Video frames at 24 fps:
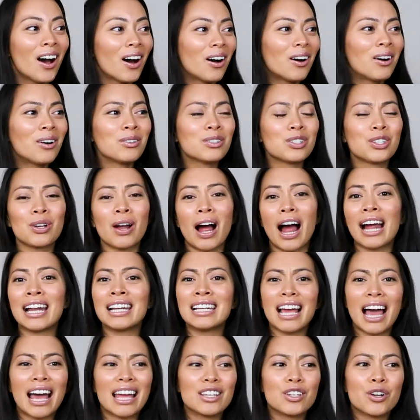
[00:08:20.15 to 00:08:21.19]
Oh,
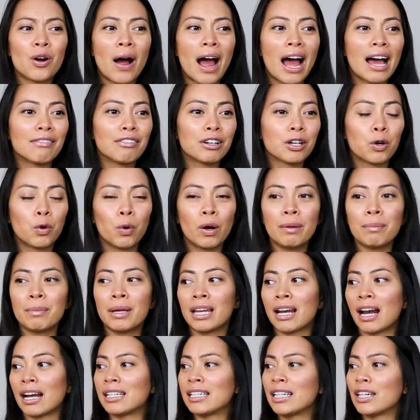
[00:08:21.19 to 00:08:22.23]
I don't have
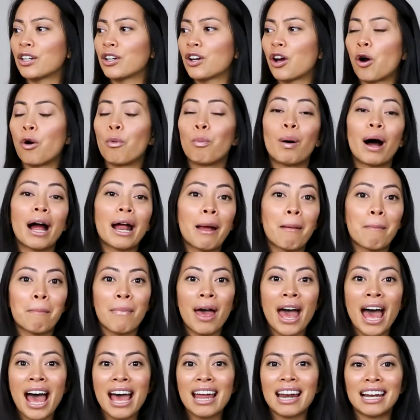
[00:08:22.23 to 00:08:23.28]
equipment. I need to go buy a
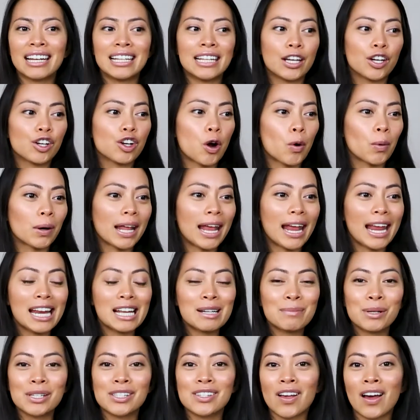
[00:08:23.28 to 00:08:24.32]
mat. I need to go on
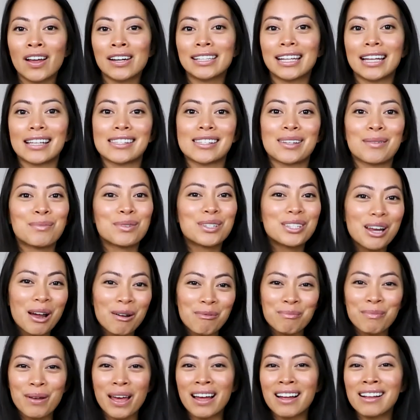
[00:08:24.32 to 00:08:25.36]
Amazon, get some
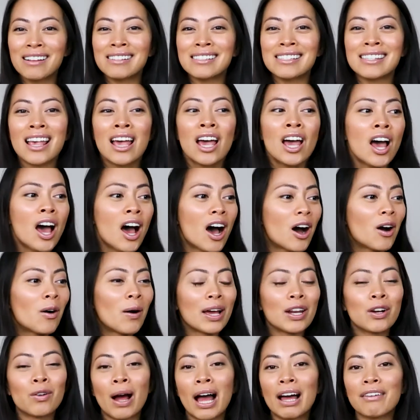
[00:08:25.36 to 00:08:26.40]
dumbbells. Oh,
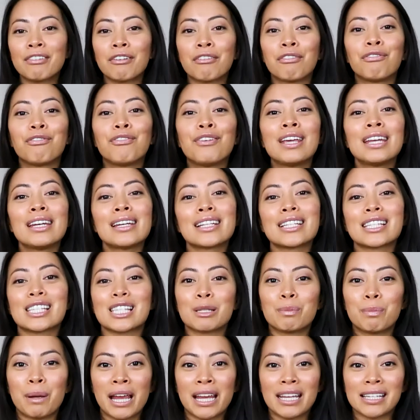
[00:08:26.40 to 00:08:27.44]
I don't have a fitness
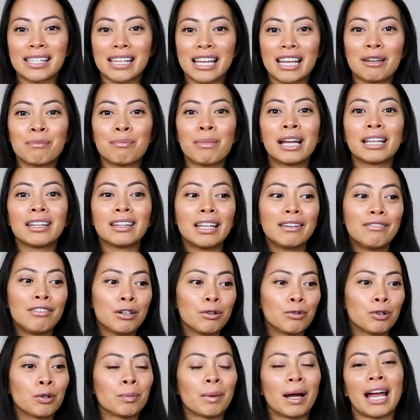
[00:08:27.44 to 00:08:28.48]
space in my
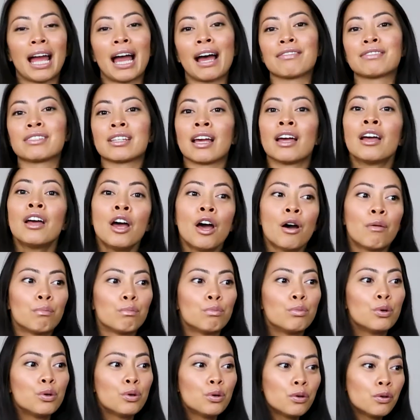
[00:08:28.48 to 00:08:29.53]
living room. I have to
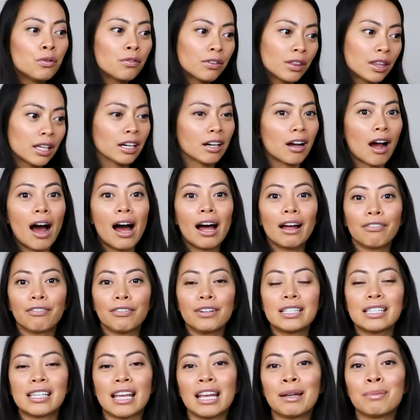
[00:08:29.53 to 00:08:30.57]
move the
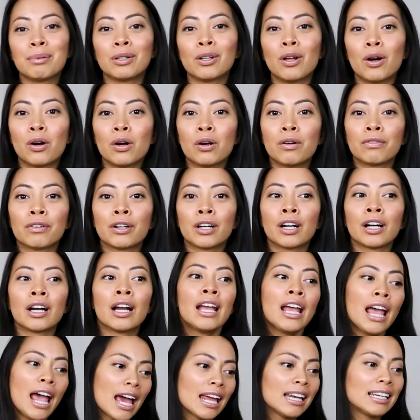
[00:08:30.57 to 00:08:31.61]
coffee table over
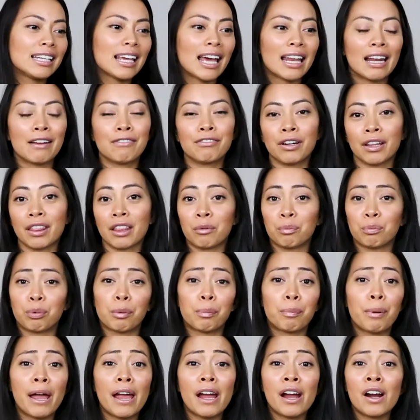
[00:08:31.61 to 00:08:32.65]
and get everything
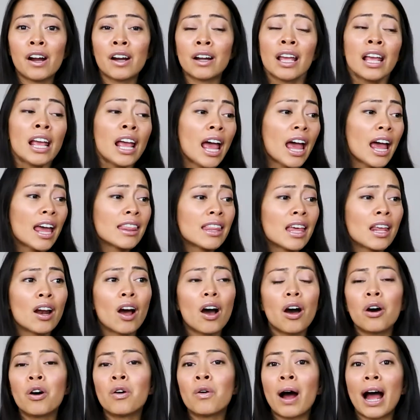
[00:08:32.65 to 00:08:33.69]
prepared. And then,
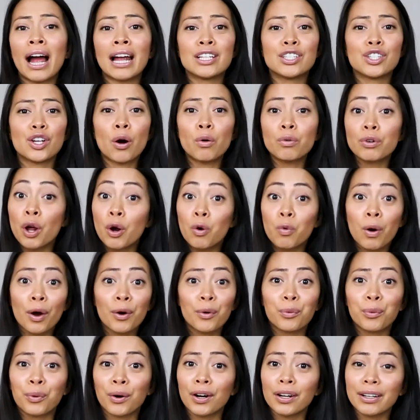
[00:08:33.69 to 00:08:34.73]
oh, I don't know
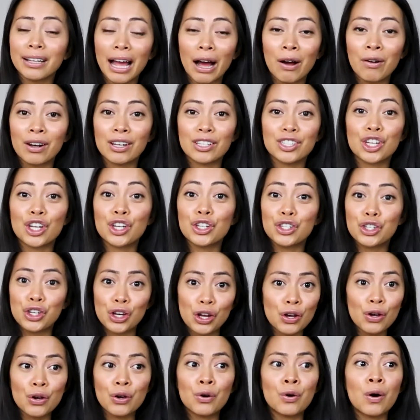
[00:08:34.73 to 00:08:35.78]
what workout to
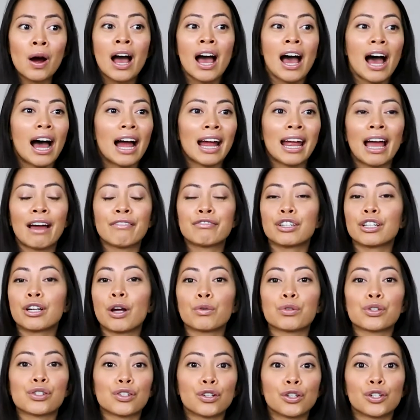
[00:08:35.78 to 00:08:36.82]
do. I have to
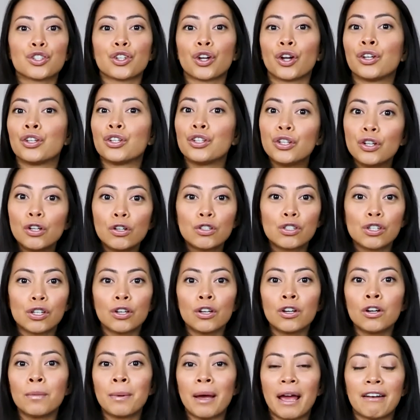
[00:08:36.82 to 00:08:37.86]
go search on
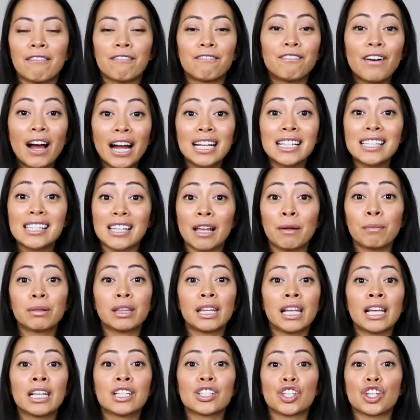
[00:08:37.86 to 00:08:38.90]
YouTube and find
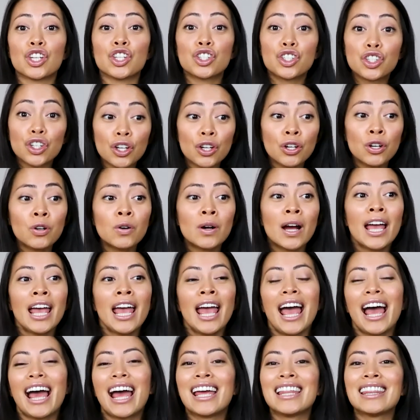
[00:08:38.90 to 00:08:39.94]
something to do.
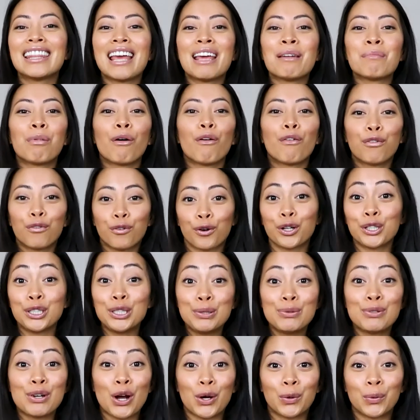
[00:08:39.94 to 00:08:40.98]
And then before
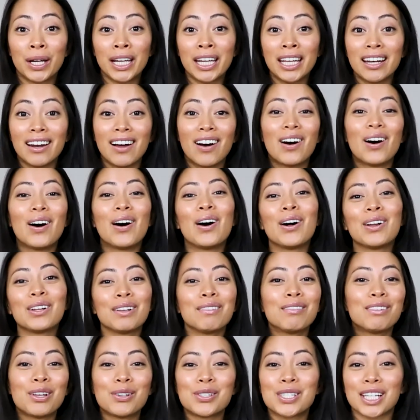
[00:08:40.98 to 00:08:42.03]
you know it, all
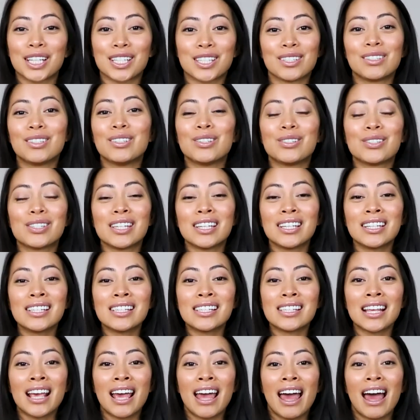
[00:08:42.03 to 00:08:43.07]
of those
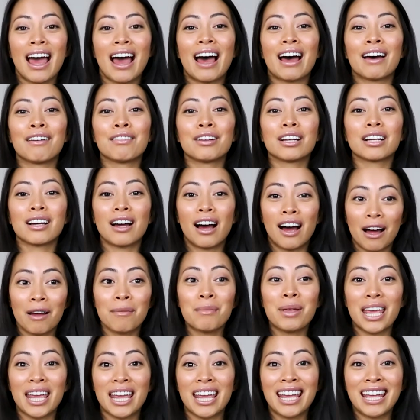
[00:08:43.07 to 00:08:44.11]
excuses have
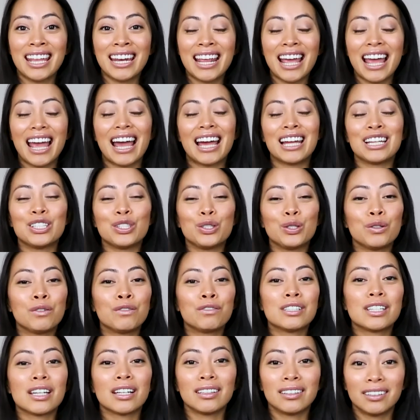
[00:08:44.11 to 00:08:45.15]
come in and
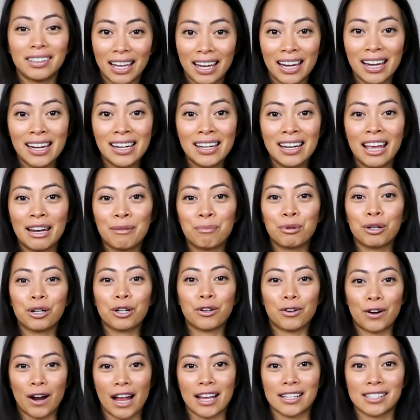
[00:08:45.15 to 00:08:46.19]
you've delayed and
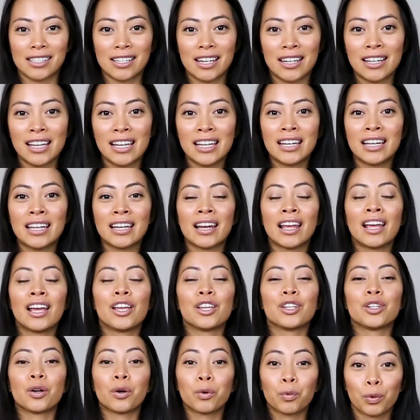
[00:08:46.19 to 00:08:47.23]
procrastinated
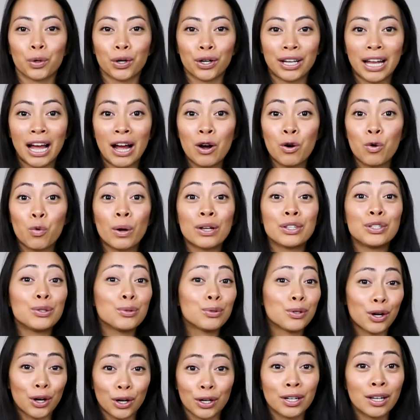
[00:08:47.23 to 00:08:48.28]
your workout when you
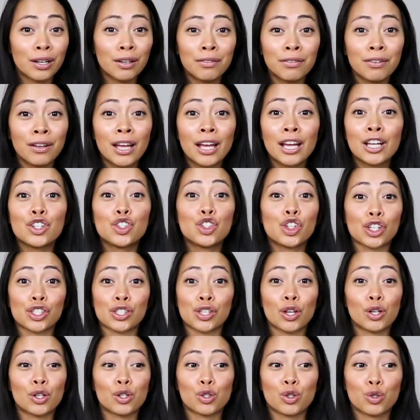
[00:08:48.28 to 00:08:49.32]
could have
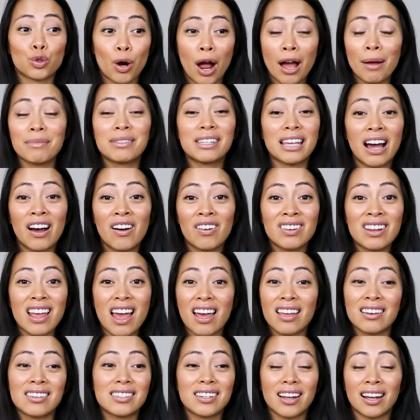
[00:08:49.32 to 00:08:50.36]
just dropped down
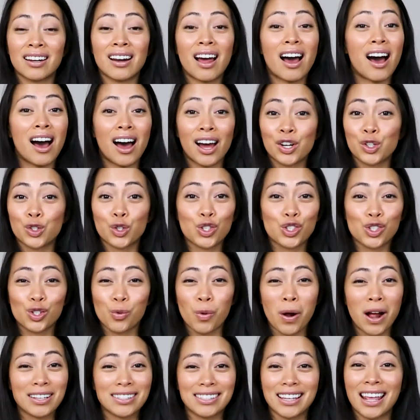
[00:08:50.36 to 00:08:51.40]
and done 100
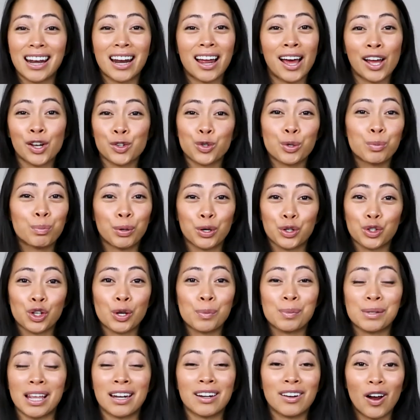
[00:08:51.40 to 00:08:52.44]
squats and 100
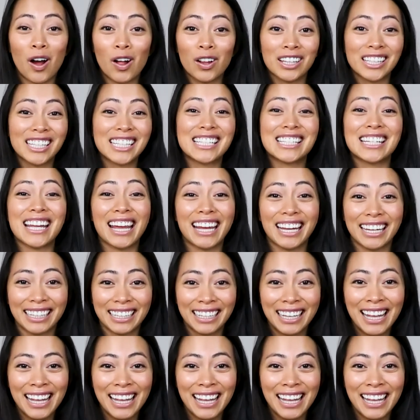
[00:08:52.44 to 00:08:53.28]
push-ups and call it a day.